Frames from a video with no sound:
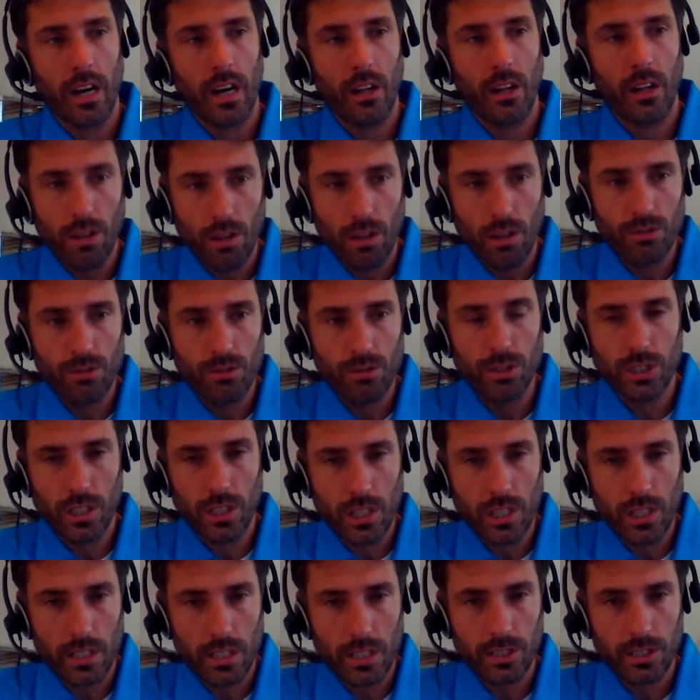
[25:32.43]
close
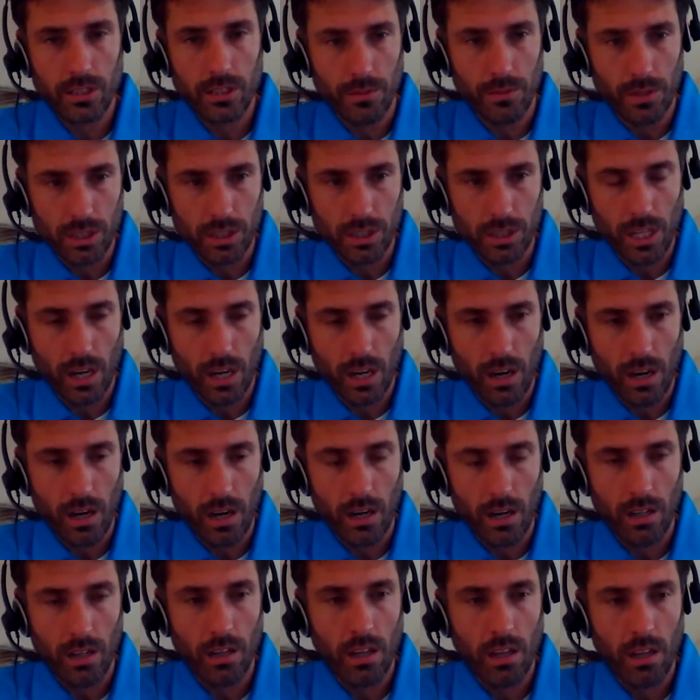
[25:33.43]
your customers that
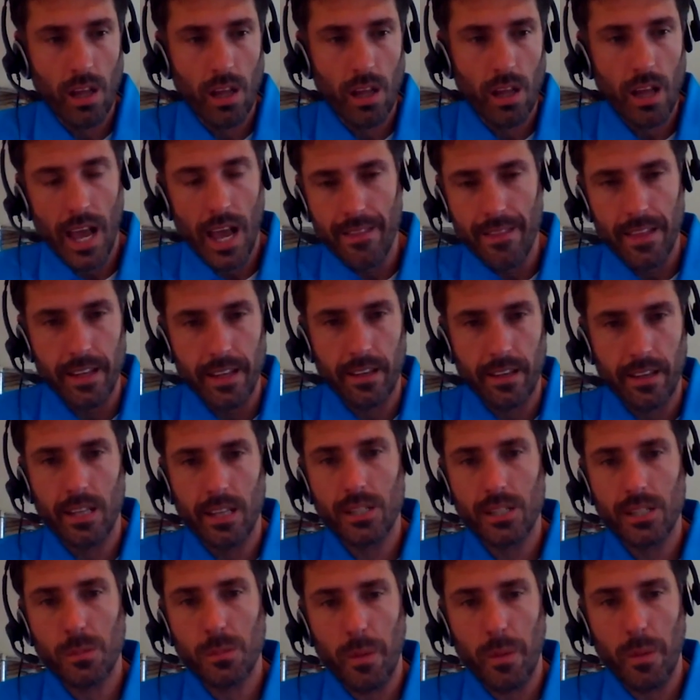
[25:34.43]
call, and then
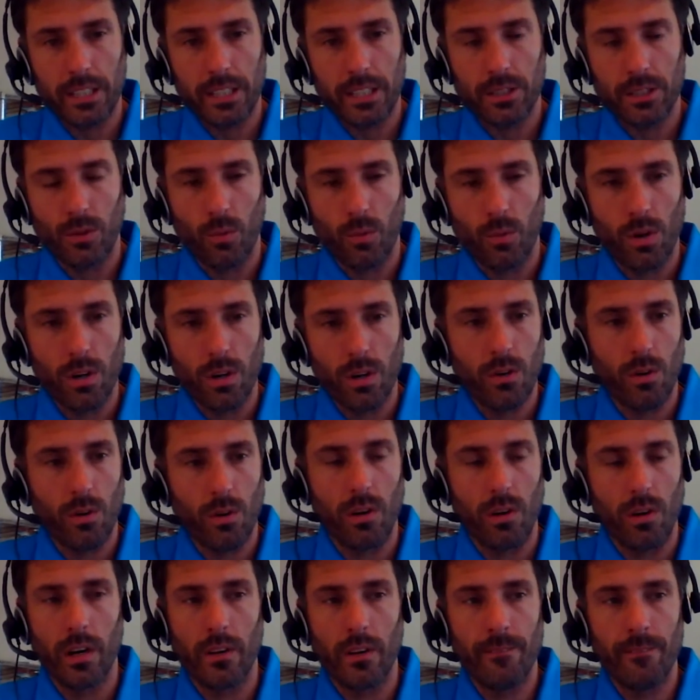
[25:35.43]
dispatch a work
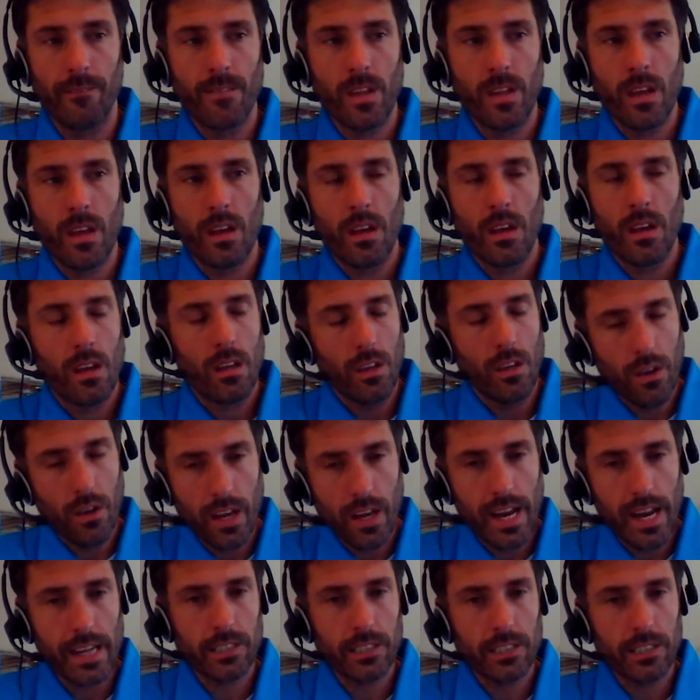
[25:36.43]
order, you
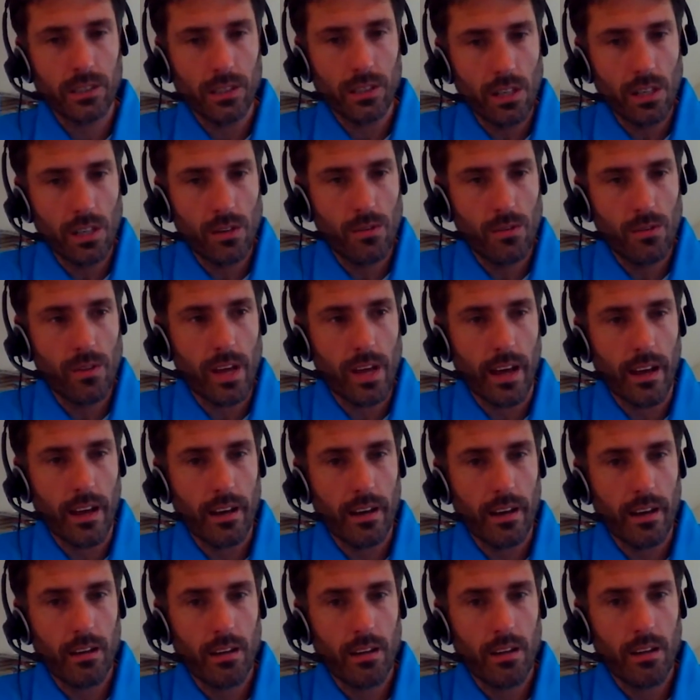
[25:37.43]
can actually do
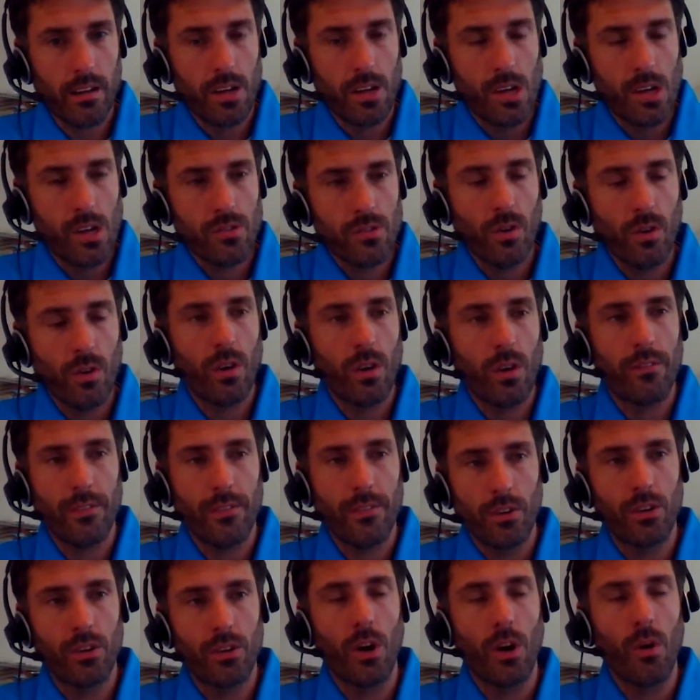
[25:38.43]
that. So
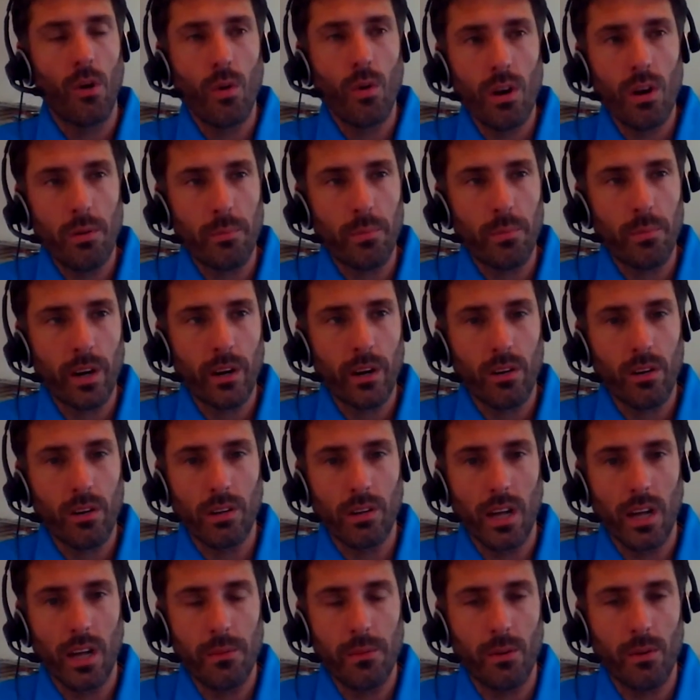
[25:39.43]
if you don't want to bring
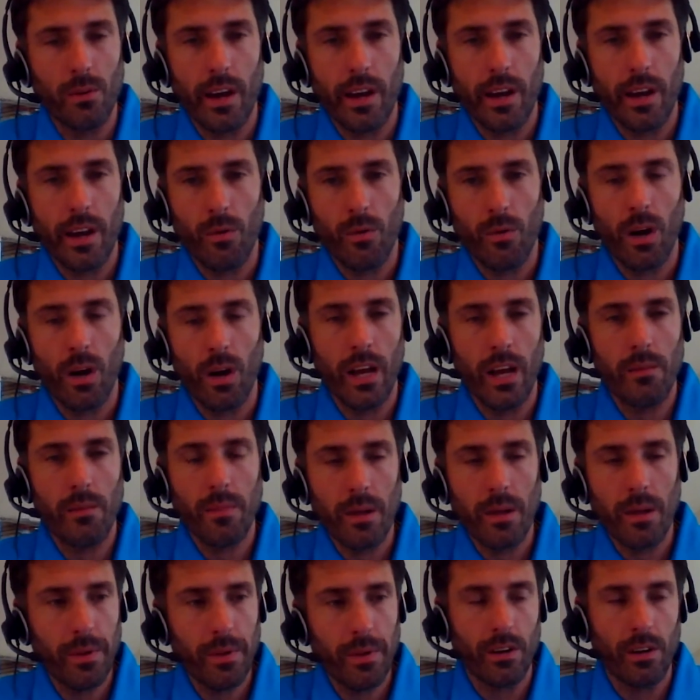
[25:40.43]
on labor right away,
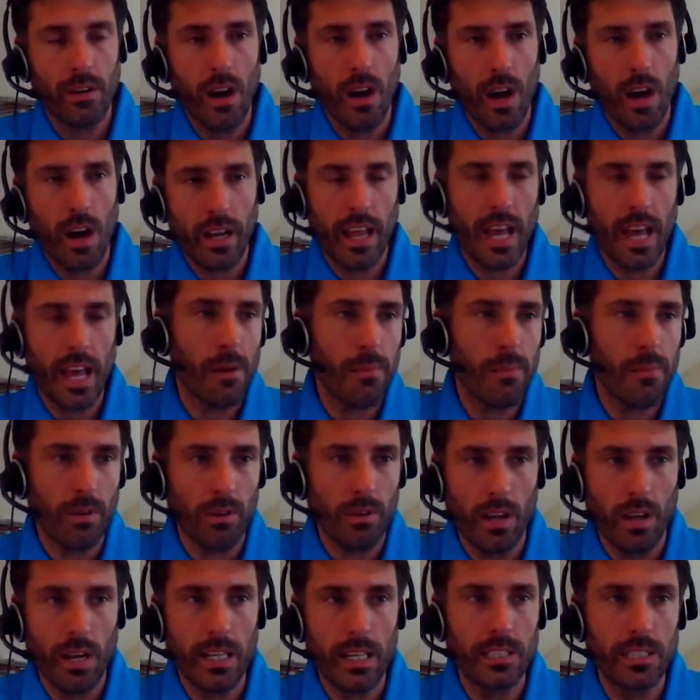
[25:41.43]
and maybe you're not
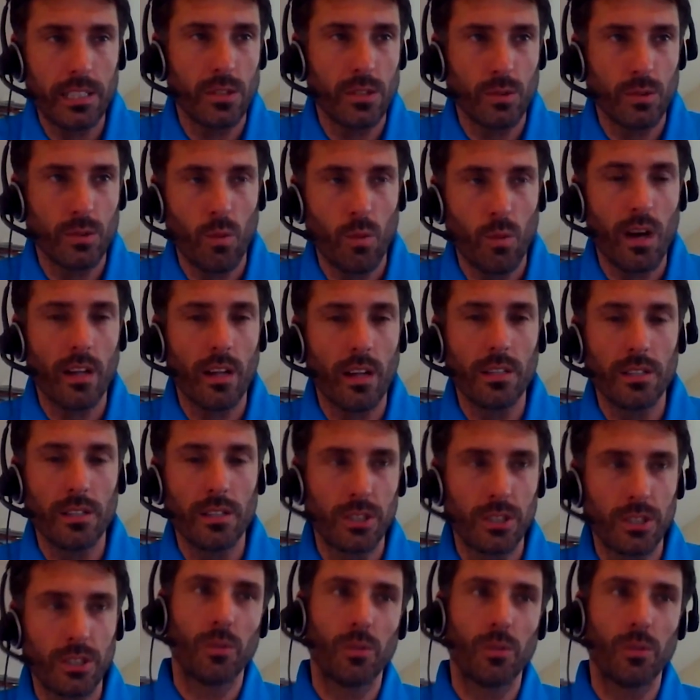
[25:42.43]
capitalized as well
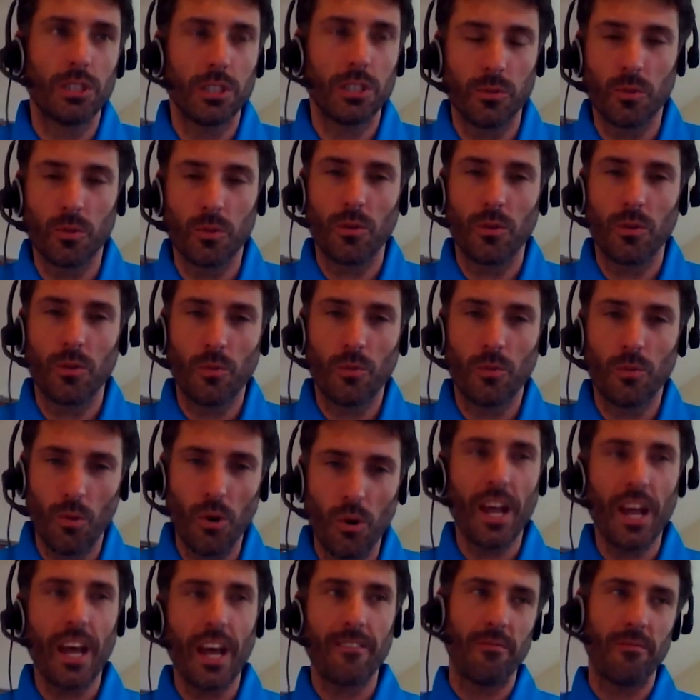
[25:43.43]
as you wish you
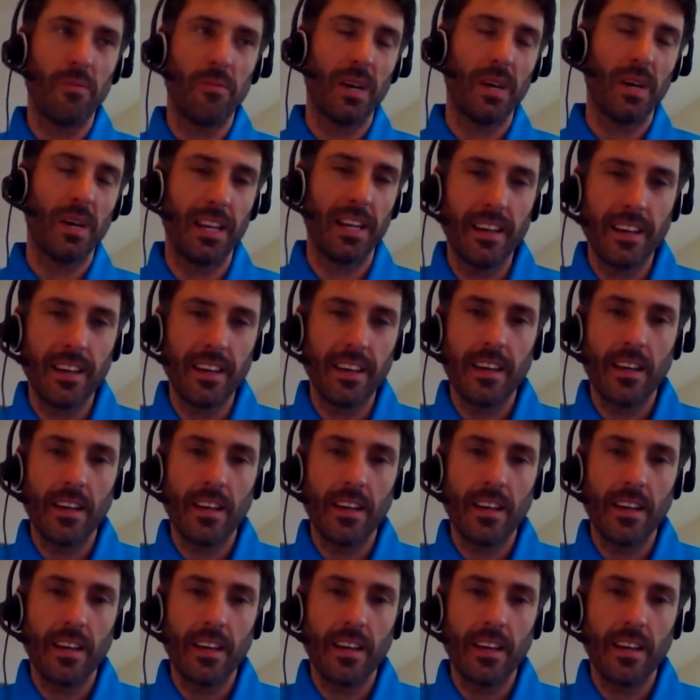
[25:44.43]
would have been,